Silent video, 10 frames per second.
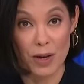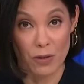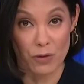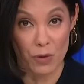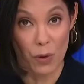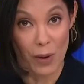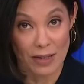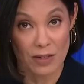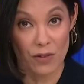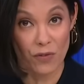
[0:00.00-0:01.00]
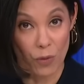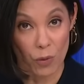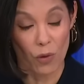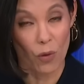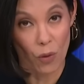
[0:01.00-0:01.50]
Meadows' request in a
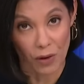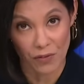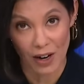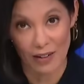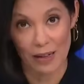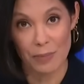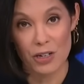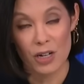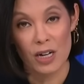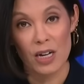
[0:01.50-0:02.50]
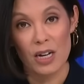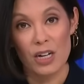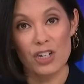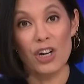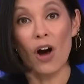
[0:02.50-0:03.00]
formal court filing, but
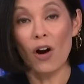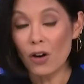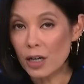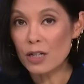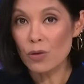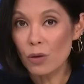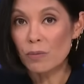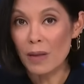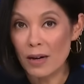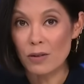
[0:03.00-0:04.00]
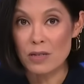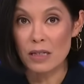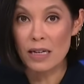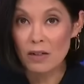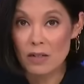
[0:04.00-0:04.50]
she already told Meadows'
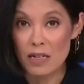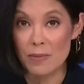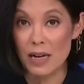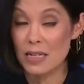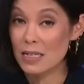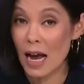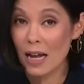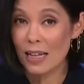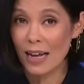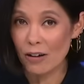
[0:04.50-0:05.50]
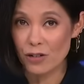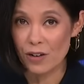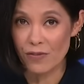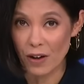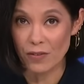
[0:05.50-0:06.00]
legal team exactly how she
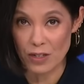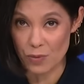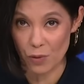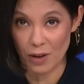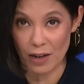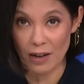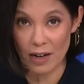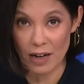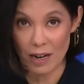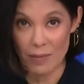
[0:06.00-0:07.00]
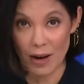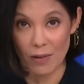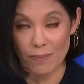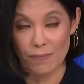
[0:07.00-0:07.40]
felt this morning in an email.